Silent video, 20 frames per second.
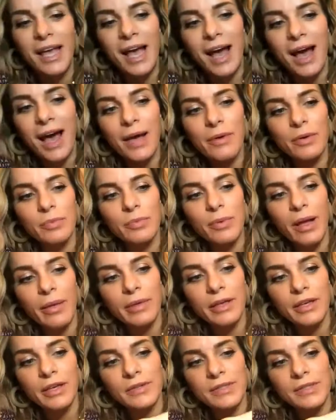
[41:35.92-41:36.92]
I would
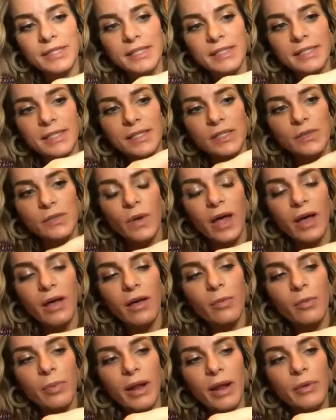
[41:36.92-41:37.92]
probably use this as
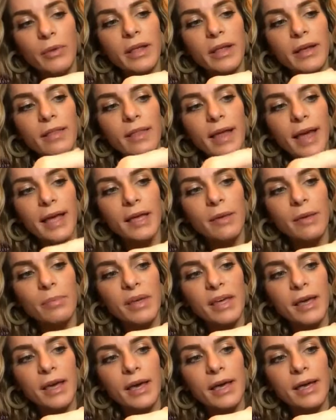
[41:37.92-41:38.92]
well. But I really like it
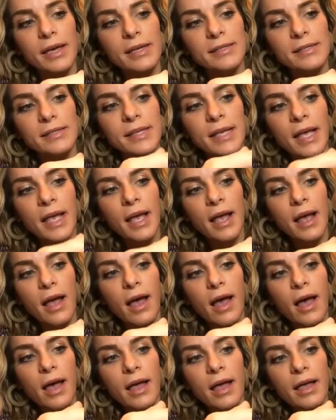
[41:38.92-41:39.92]
because
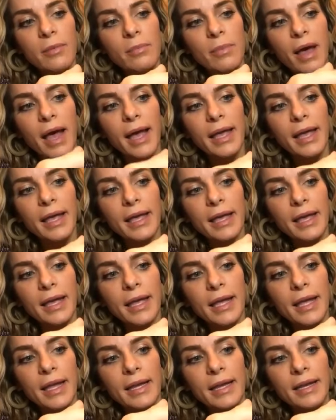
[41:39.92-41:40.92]
I
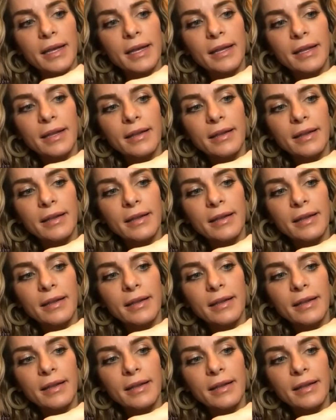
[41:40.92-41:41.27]
can